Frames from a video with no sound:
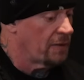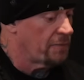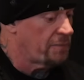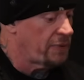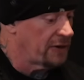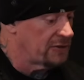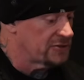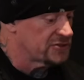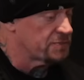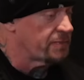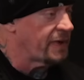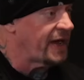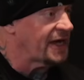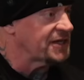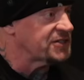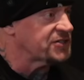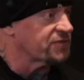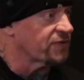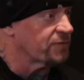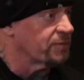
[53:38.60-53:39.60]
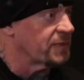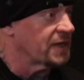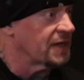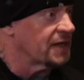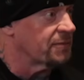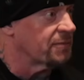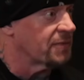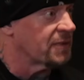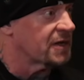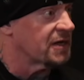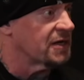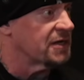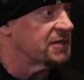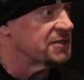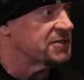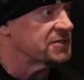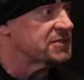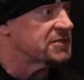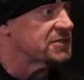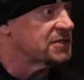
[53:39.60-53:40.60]
post-match for me
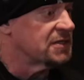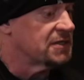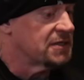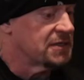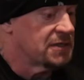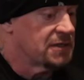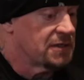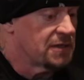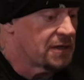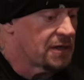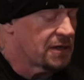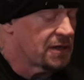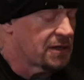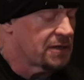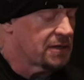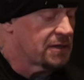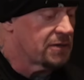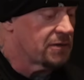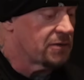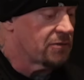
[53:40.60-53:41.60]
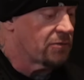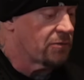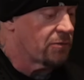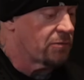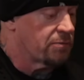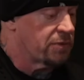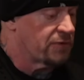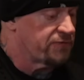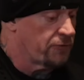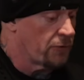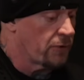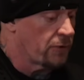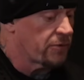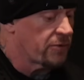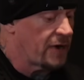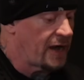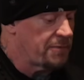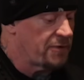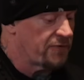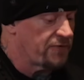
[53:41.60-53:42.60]
because before,
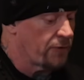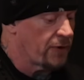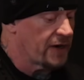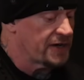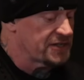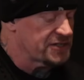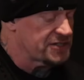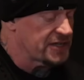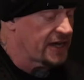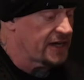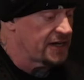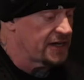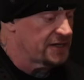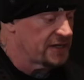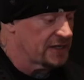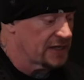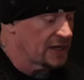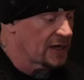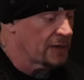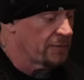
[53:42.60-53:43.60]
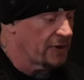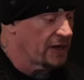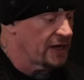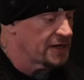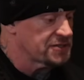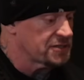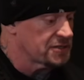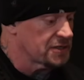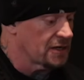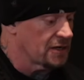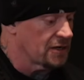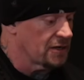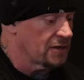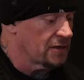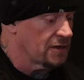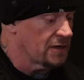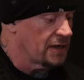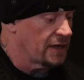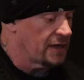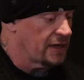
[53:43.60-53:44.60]
right before I decided to get a bus, you know,